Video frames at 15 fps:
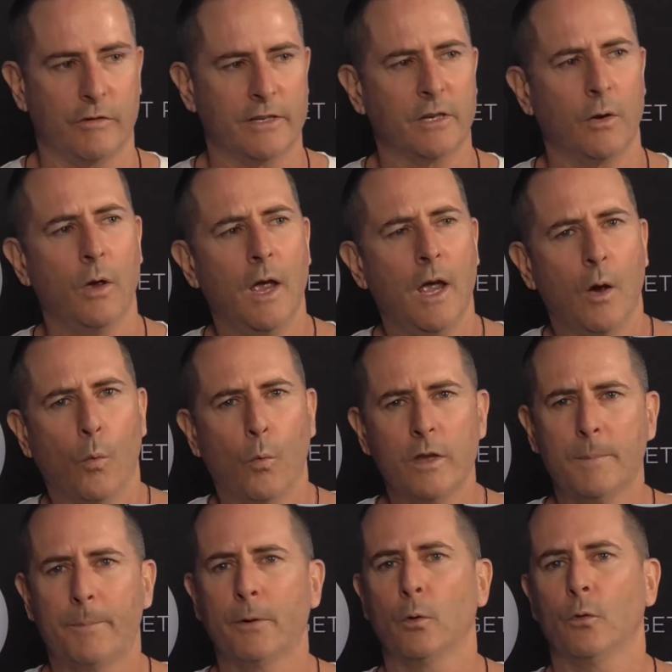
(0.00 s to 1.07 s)
So when you
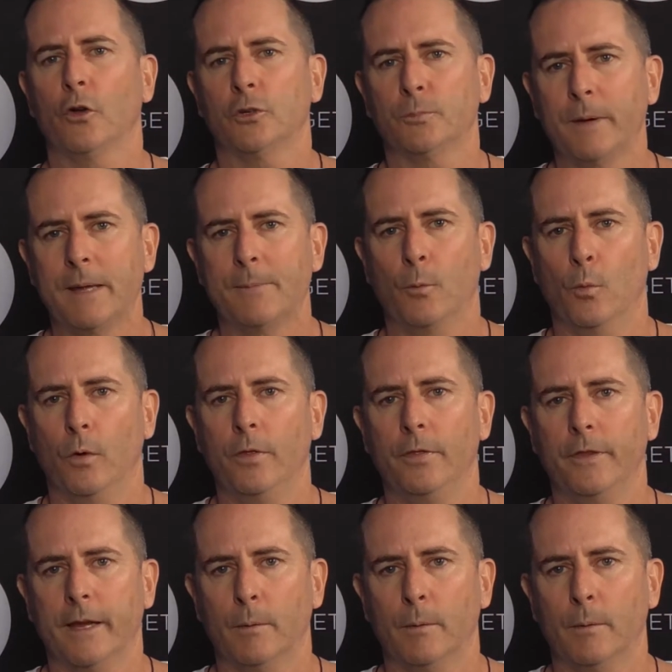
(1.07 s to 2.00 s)
put all those people in there,